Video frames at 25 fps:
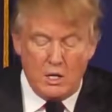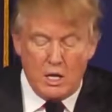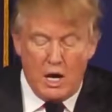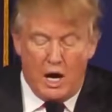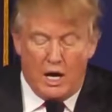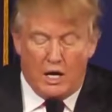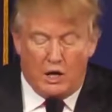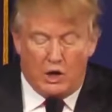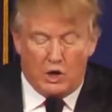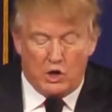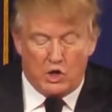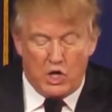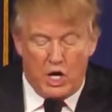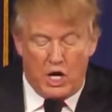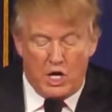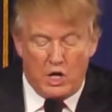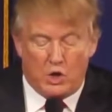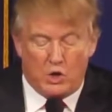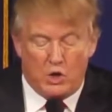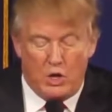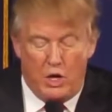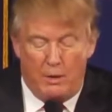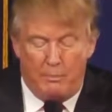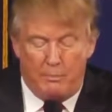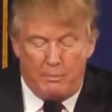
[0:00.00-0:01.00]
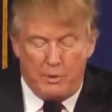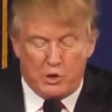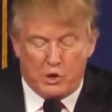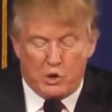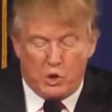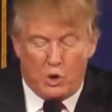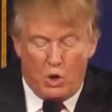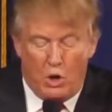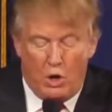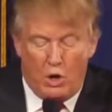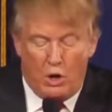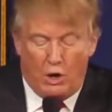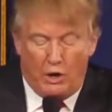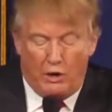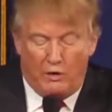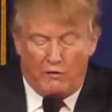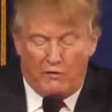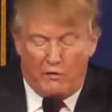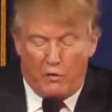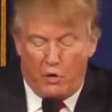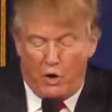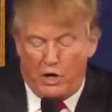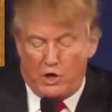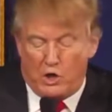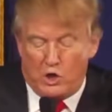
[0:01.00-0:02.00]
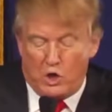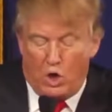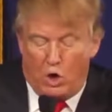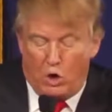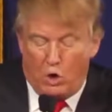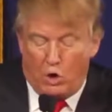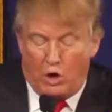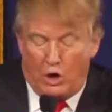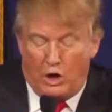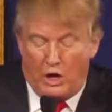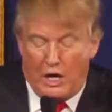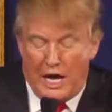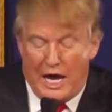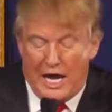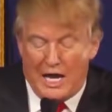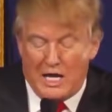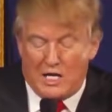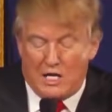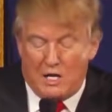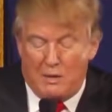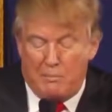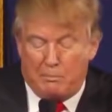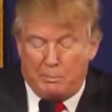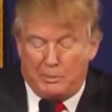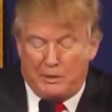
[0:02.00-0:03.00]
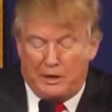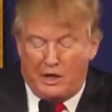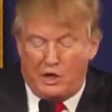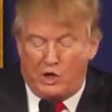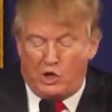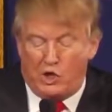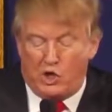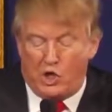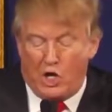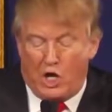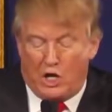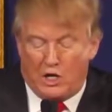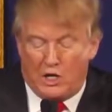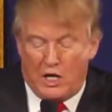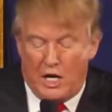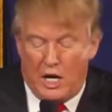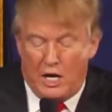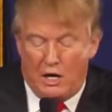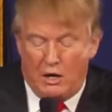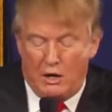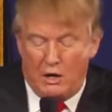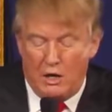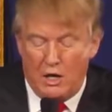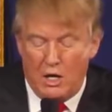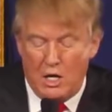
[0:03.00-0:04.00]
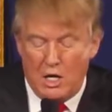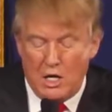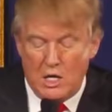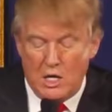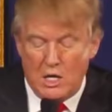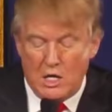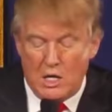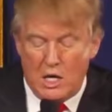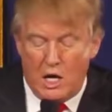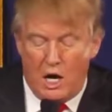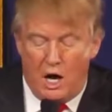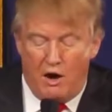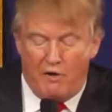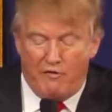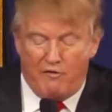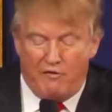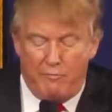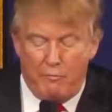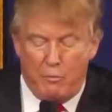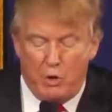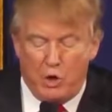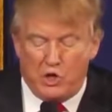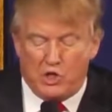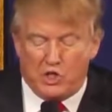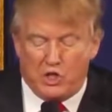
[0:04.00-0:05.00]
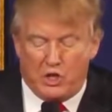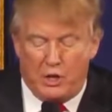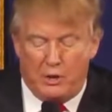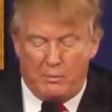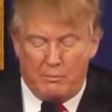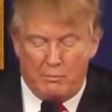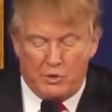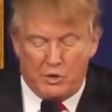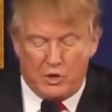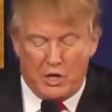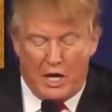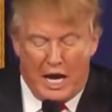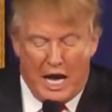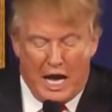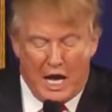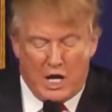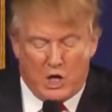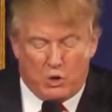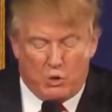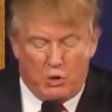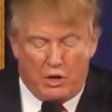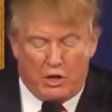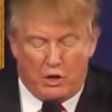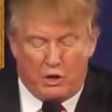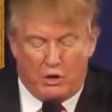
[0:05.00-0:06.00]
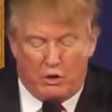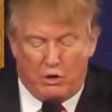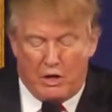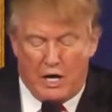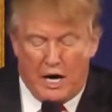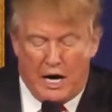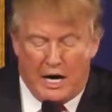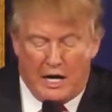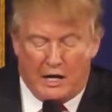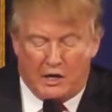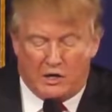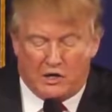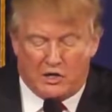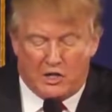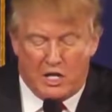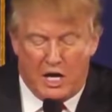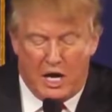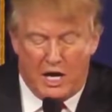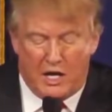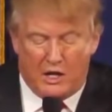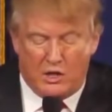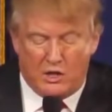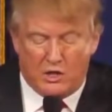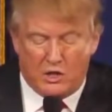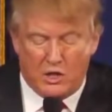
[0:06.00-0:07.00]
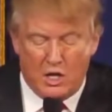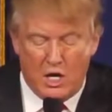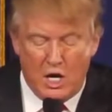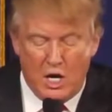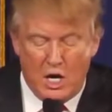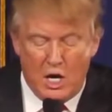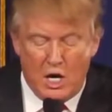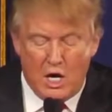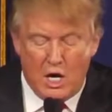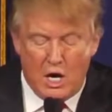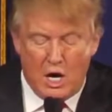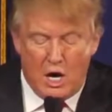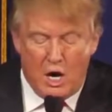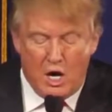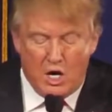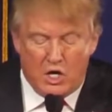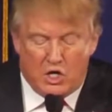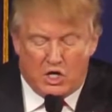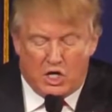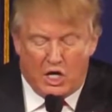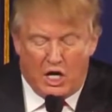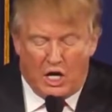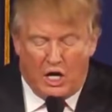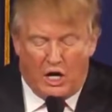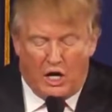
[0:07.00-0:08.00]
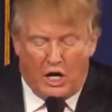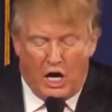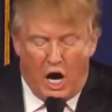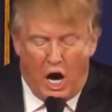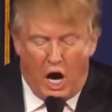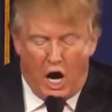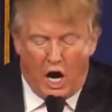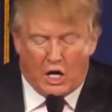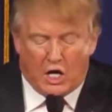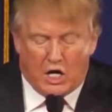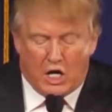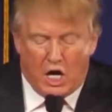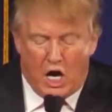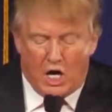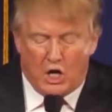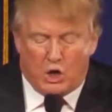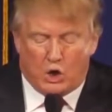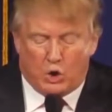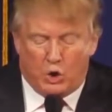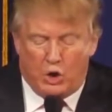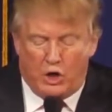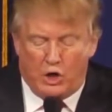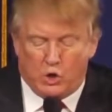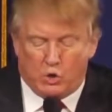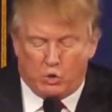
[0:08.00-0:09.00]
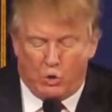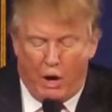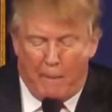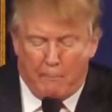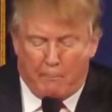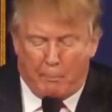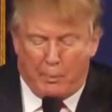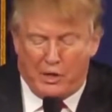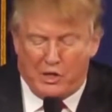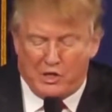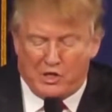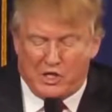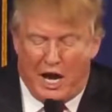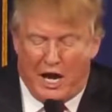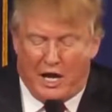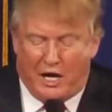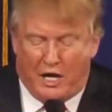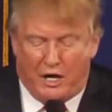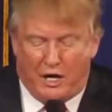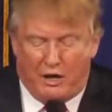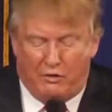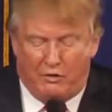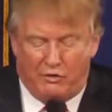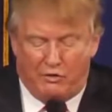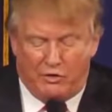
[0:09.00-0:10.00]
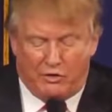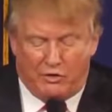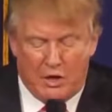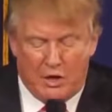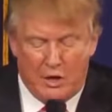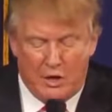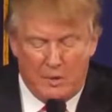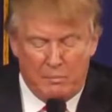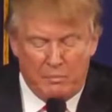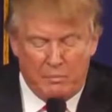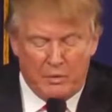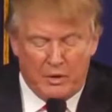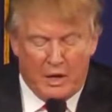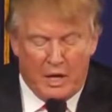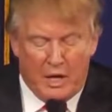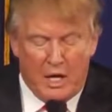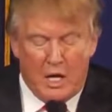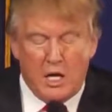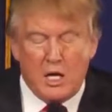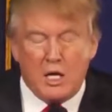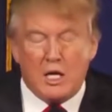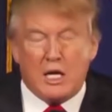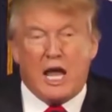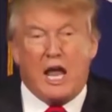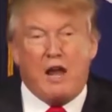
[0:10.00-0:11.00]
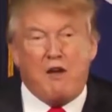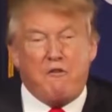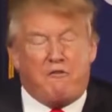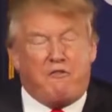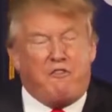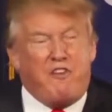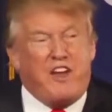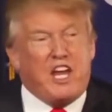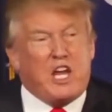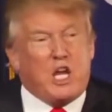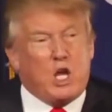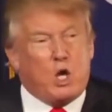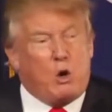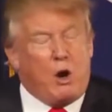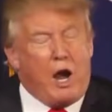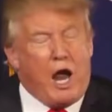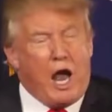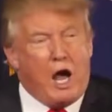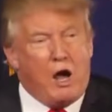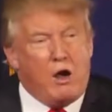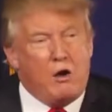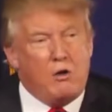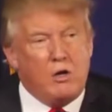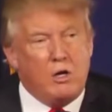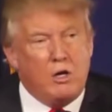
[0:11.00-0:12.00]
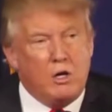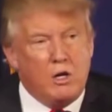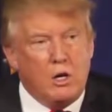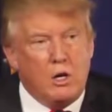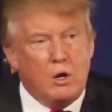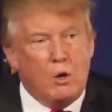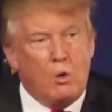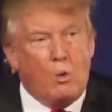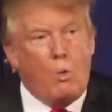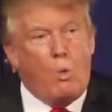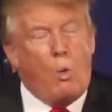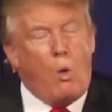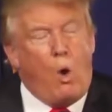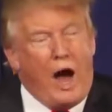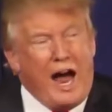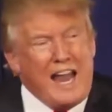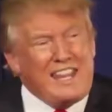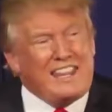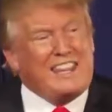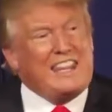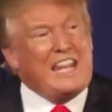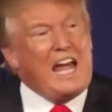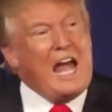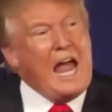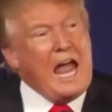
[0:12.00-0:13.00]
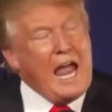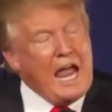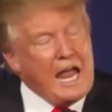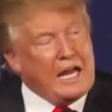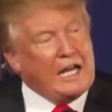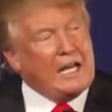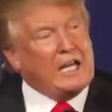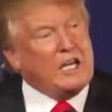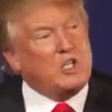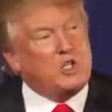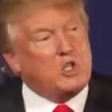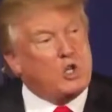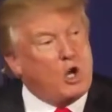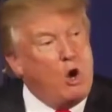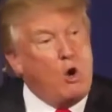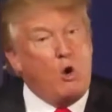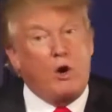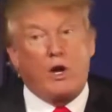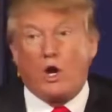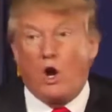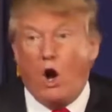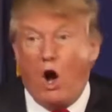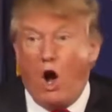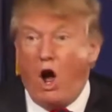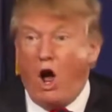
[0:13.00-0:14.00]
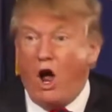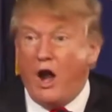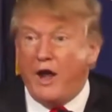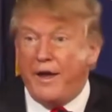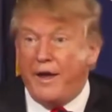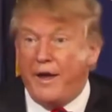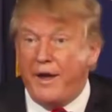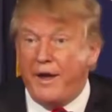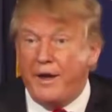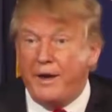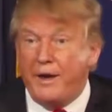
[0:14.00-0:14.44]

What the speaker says: Donald J. Trump is calling for a total and complete shutdown of Muslims entering the United States until our country's representatives can figure out what the hell is going on.